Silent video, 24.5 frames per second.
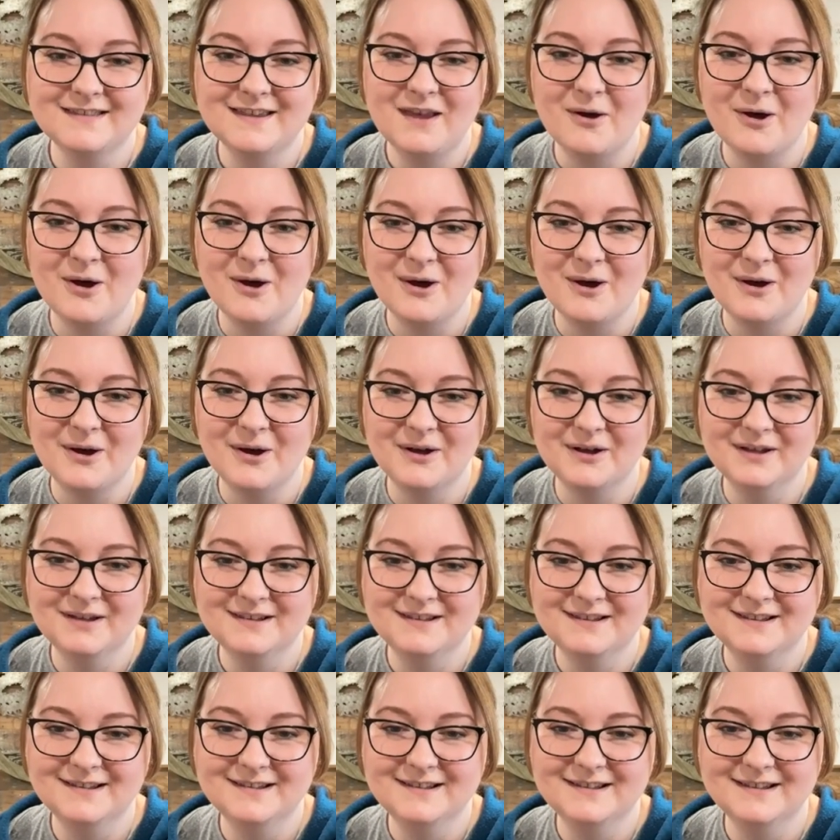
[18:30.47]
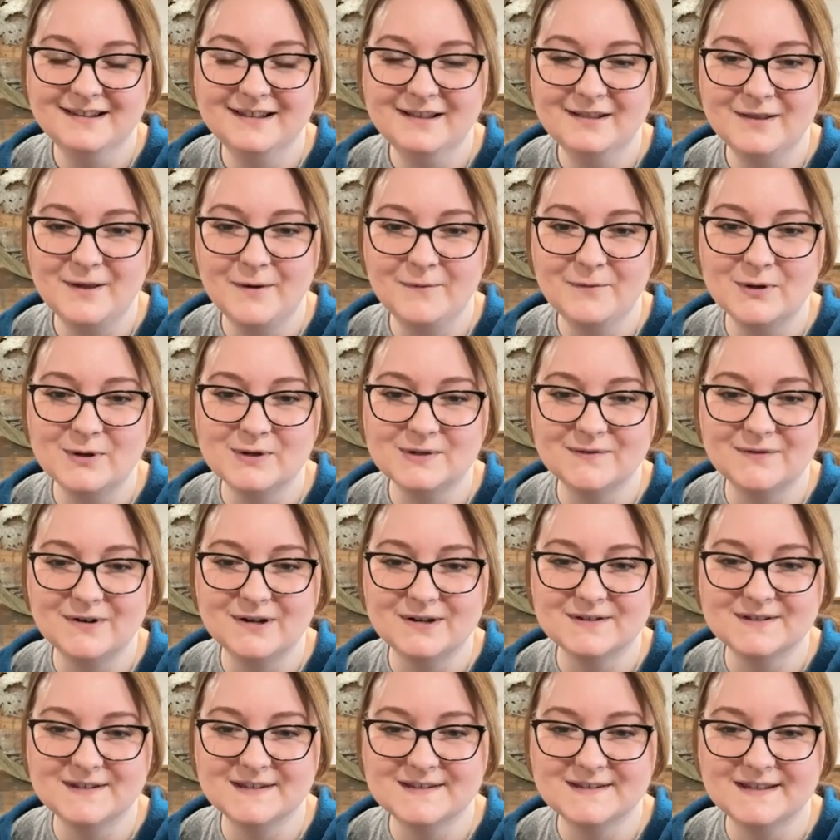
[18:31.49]
Aw, I love those
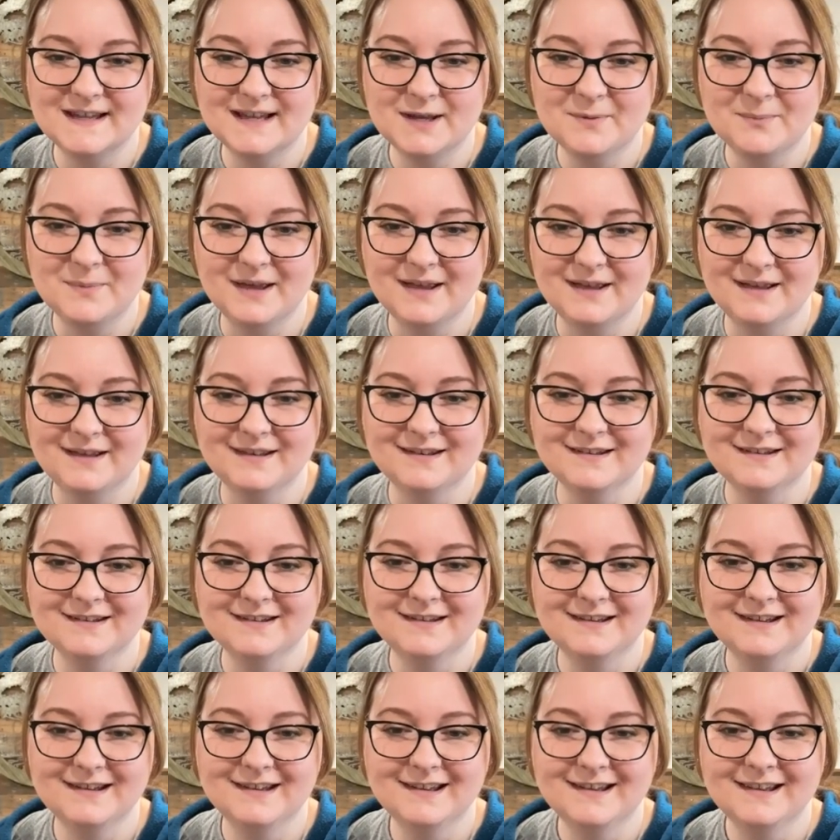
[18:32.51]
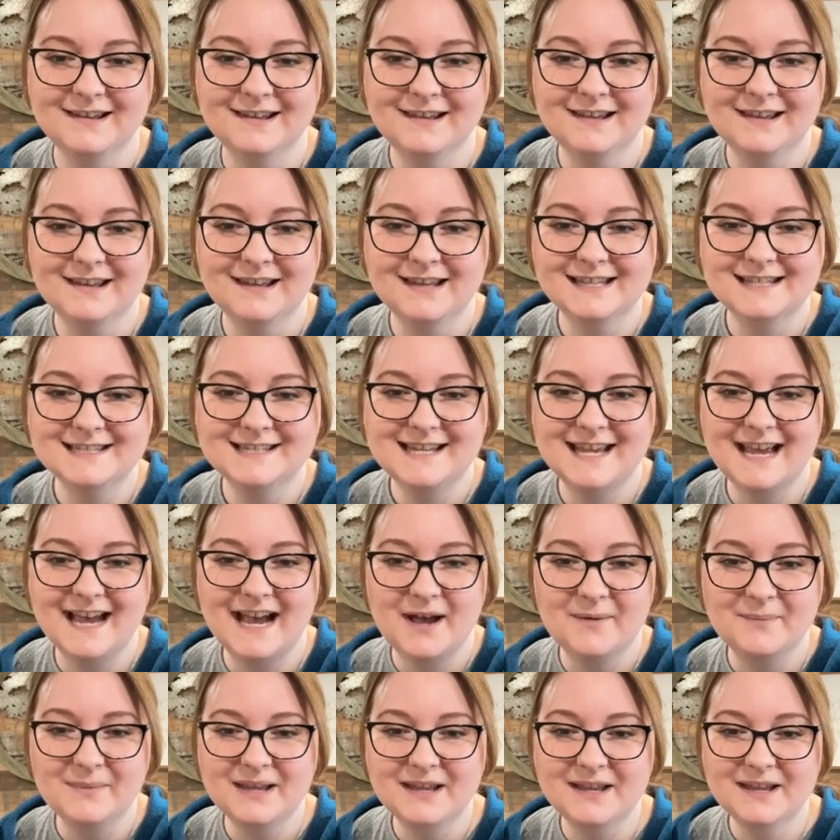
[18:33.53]
verses. Amen.
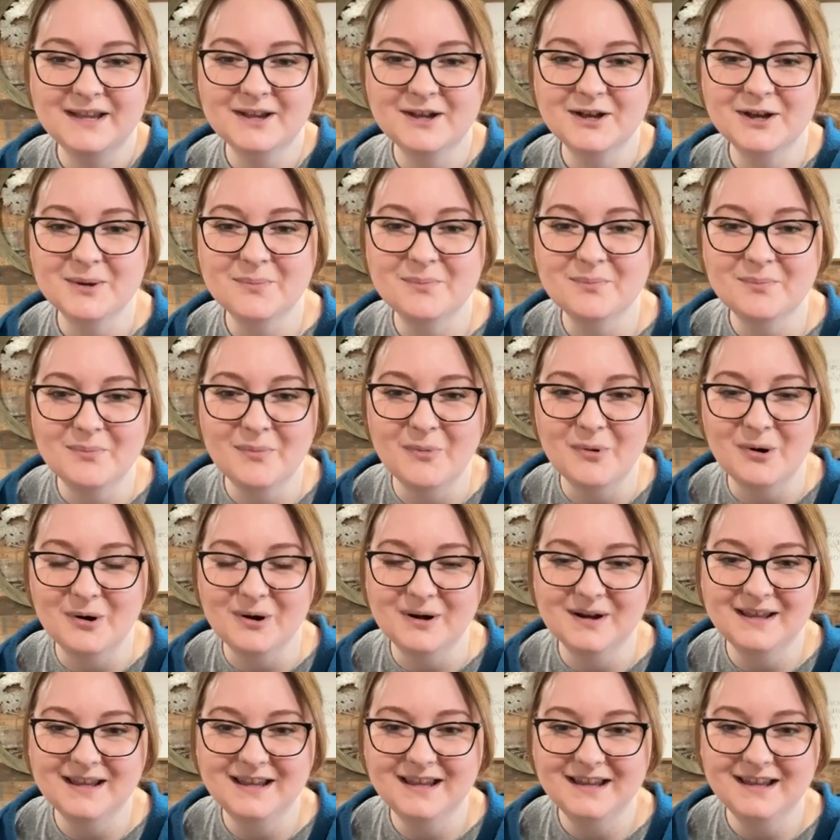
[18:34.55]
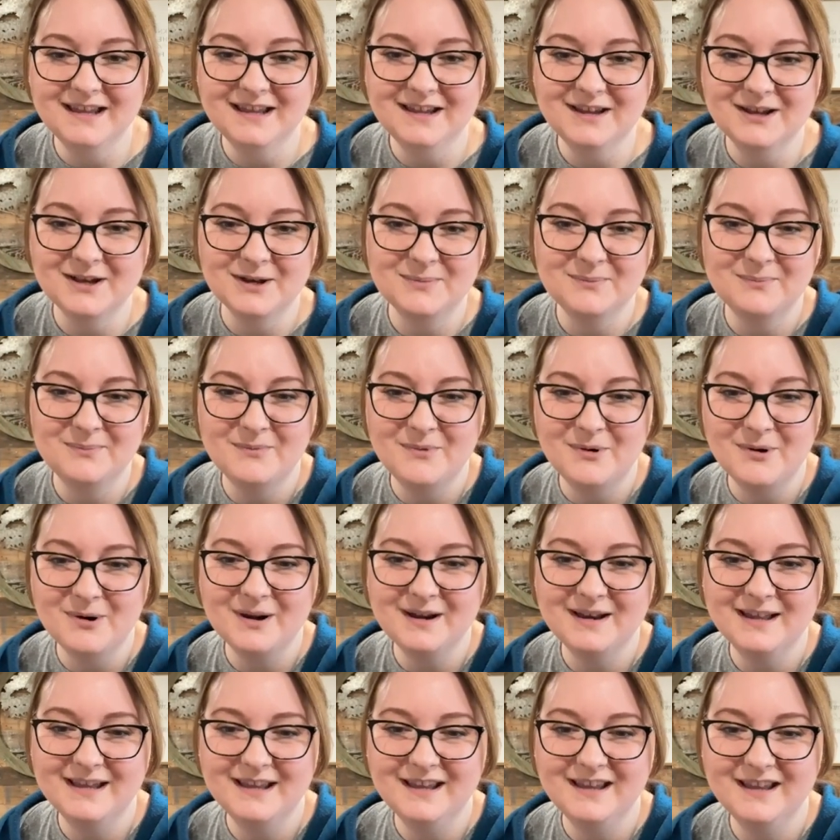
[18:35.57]
Tammy, good morning. Good
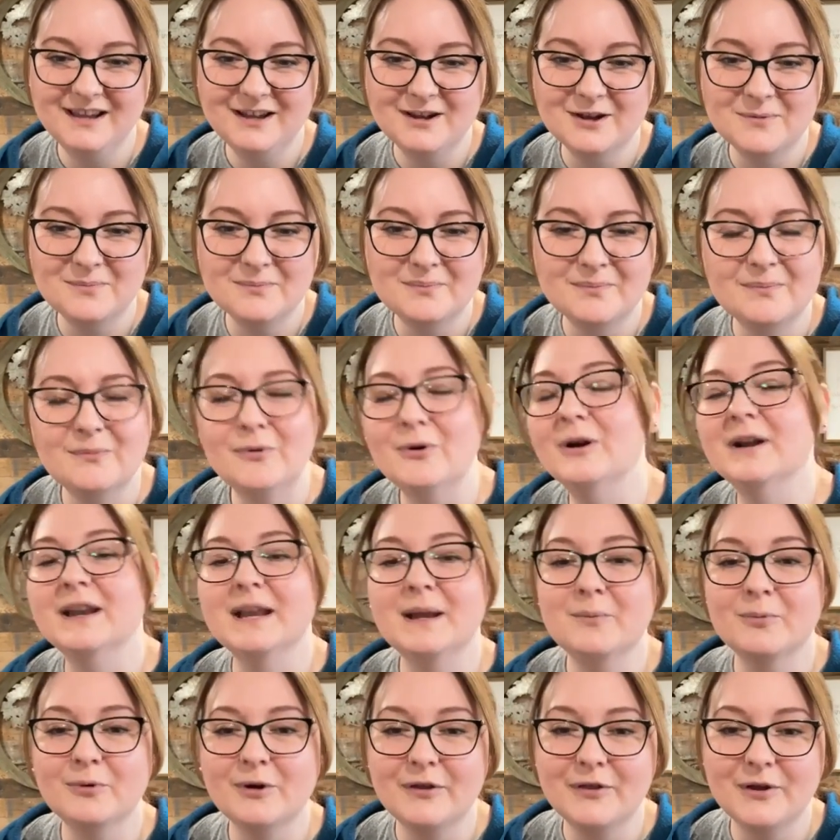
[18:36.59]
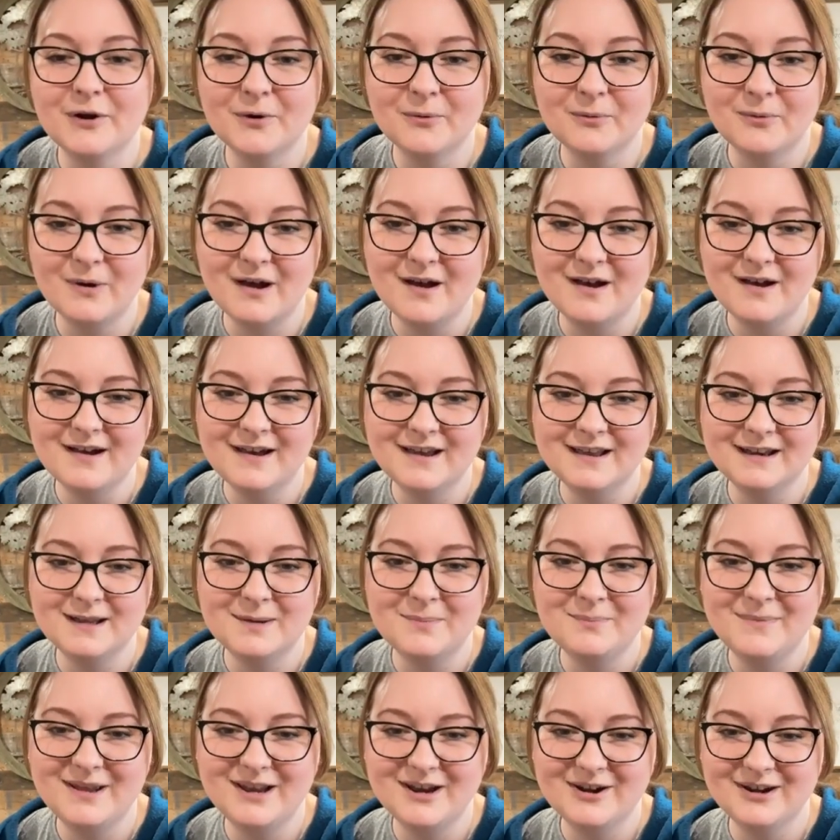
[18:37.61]
morning. Good morning, Brother Ron
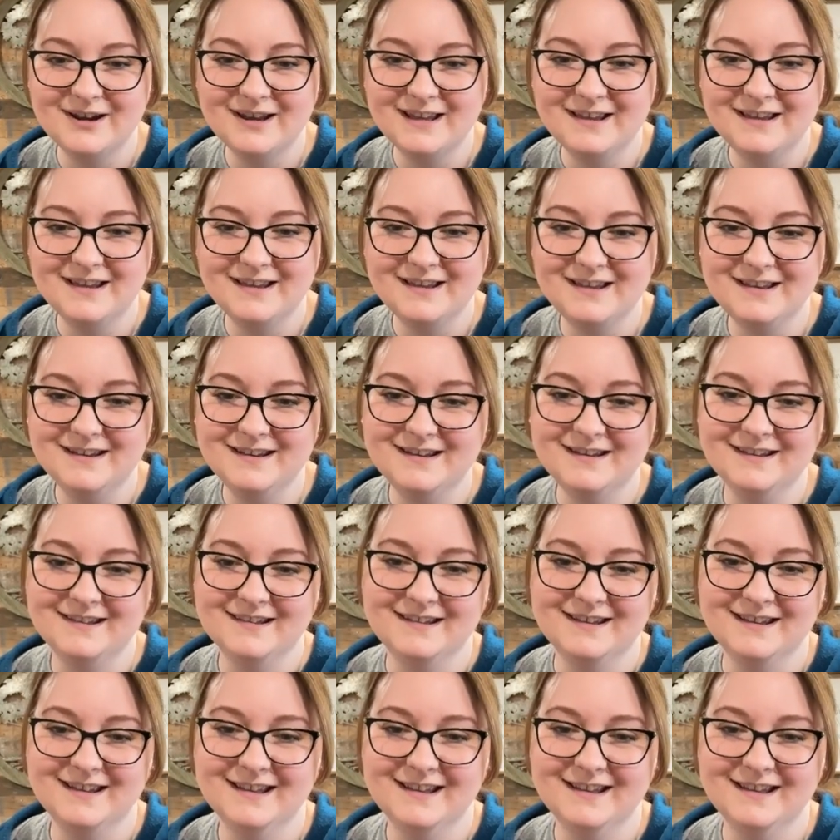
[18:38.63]
and Marion.